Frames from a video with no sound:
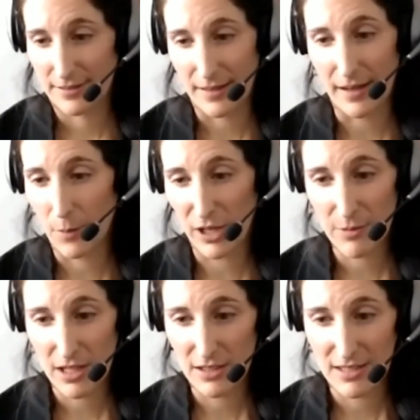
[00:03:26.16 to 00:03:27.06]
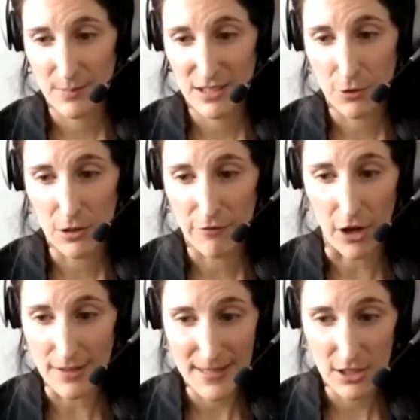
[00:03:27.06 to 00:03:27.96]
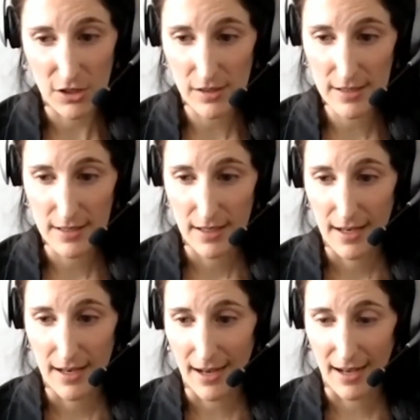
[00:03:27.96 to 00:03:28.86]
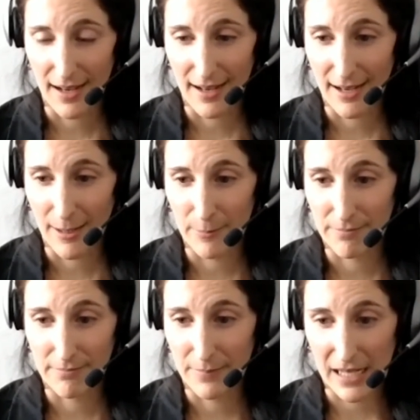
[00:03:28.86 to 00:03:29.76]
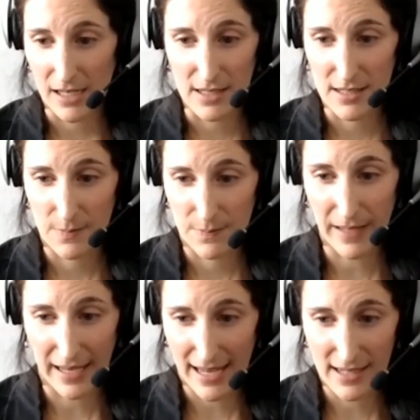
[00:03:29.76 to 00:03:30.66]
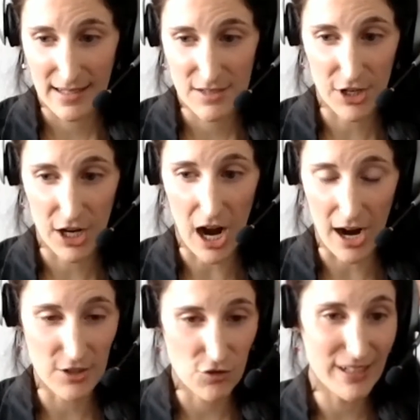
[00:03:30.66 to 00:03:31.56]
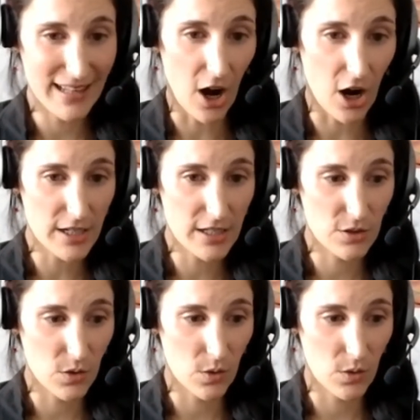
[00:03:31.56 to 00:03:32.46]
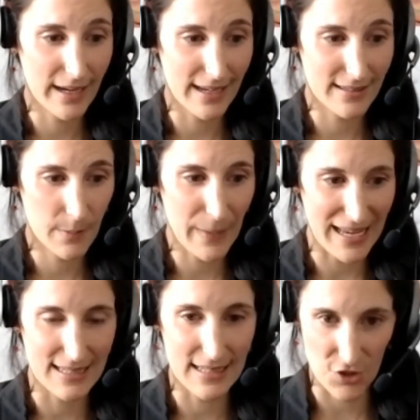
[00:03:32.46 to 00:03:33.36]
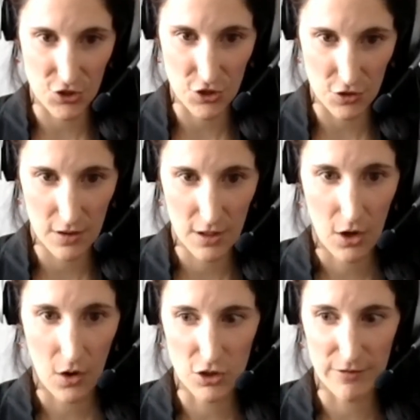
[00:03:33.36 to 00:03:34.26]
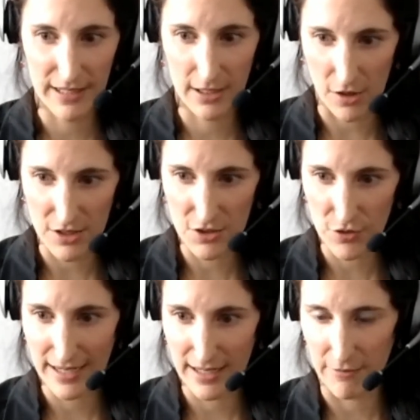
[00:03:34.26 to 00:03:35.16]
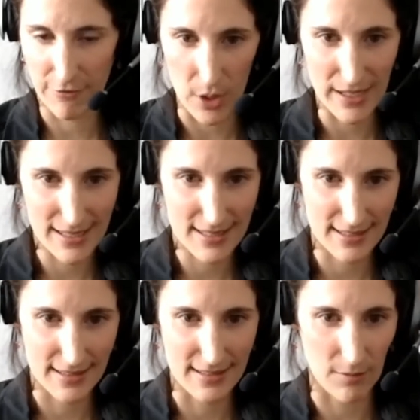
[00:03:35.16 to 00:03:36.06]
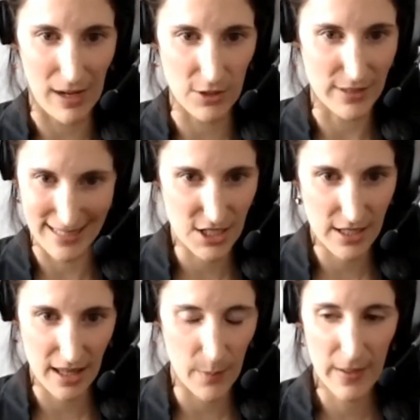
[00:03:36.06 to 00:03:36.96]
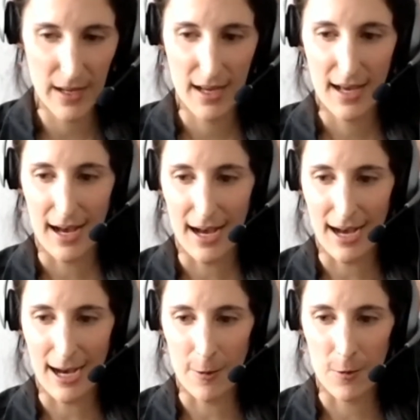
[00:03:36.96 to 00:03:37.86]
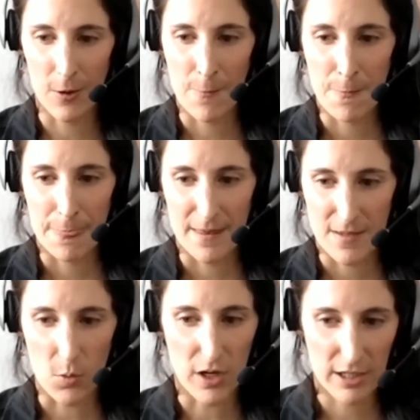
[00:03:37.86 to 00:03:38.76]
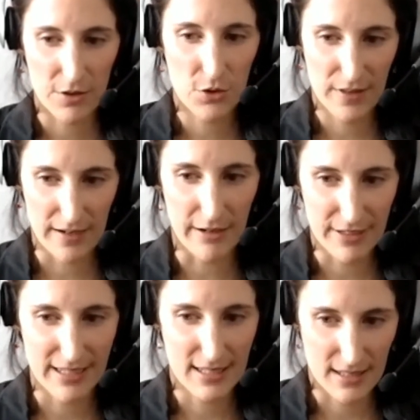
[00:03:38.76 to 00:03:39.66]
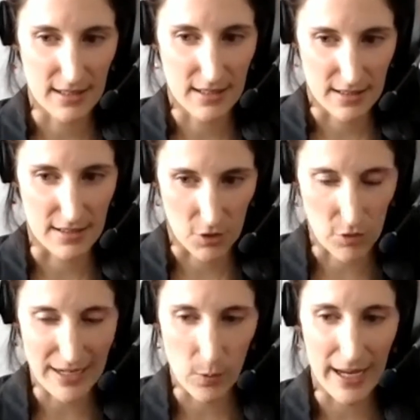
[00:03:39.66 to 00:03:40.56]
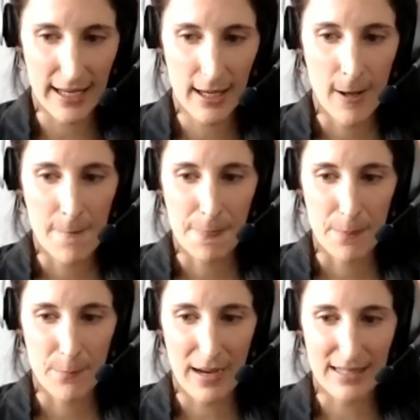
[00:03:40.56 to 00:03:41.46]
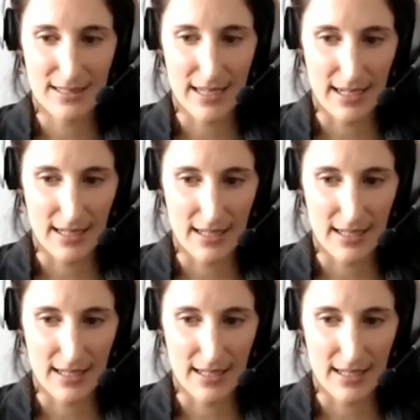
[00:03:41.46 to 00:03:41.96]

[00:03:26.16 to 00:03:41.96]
working with autism is full of obstacles because, again, it's very hard. It's really hard to get them pay attention or to be concentrated and focused while you're teaching them. Uh, so working through their affinities is a great way. But then